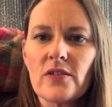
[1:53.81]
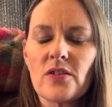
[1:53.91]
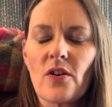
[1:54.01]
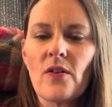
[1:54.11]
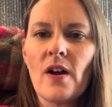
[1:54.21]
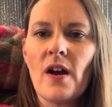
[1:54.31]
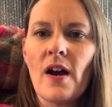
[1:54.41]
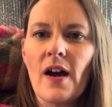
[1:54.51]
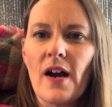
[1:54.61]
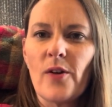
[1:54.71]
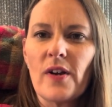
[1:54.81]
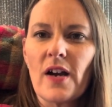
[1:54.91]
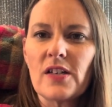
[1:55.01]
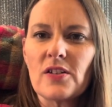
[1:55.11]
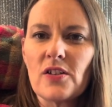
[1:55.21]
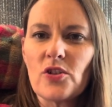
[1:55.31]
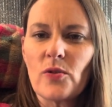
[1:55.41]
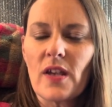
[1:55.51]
So we got to enjoy